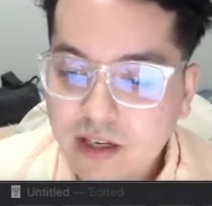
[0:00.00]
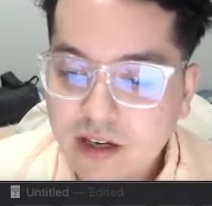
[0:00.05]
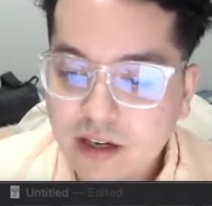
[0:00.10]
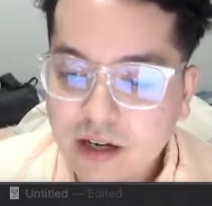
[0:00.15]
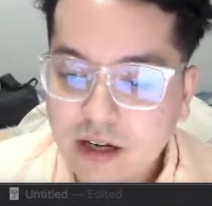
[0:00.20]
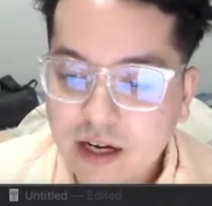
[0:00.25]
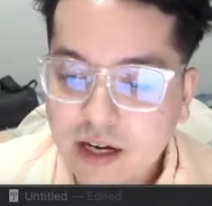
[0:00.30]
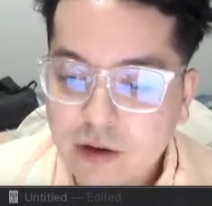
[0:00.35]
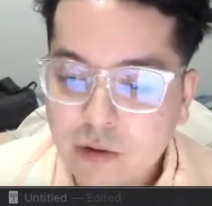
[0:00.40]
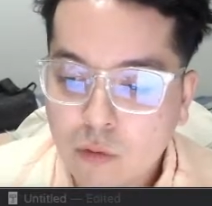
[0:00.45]

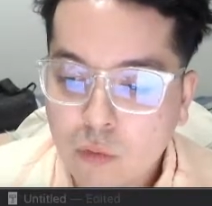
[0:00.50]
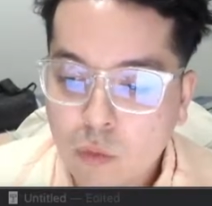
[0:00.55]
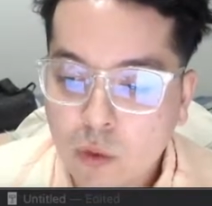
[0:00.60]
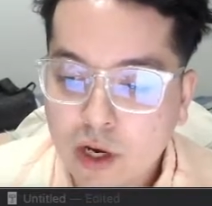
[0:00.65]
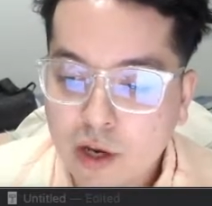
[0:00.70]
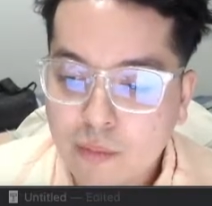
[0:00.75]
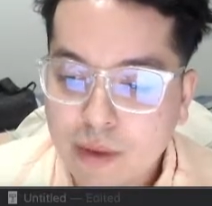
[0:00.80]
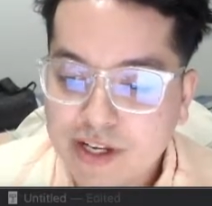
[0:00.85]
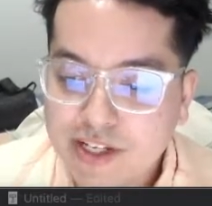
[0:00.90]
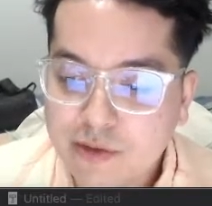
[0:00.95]
we're going
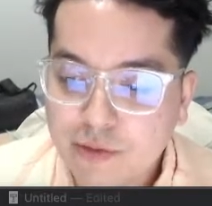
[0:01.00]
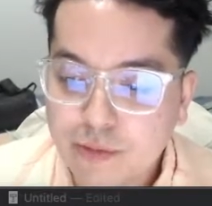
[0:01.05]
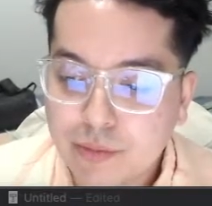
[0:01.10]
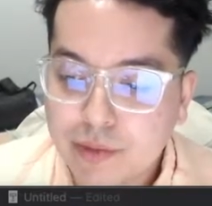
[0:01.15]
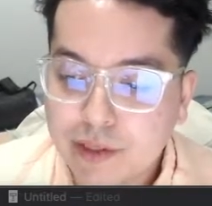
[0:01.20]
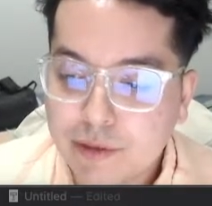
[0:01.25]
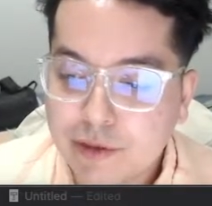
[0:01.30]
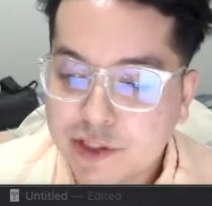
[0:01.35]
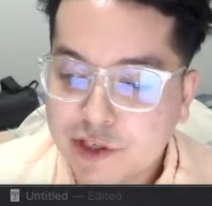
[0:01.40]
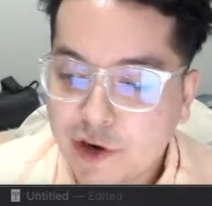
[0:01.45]
to basically be
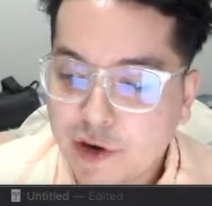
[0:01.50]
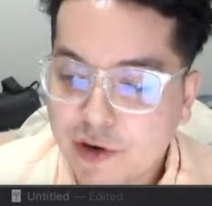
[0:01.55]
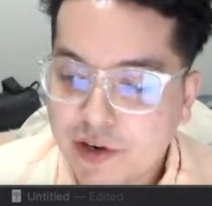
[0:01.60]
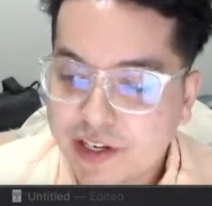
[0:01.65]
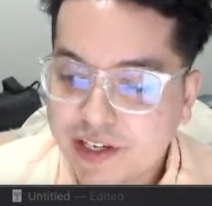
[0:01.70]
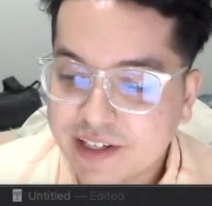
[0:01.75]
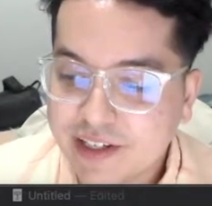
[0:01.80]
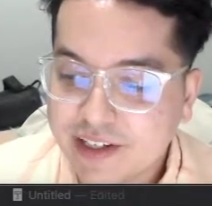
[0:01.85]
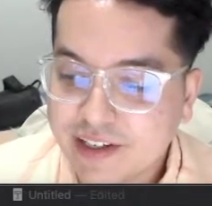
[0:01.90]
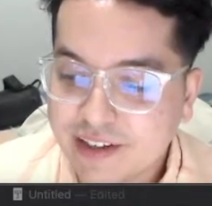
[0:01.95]

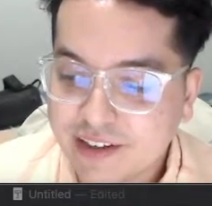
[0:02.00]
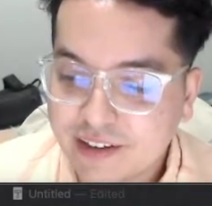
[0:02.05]
returning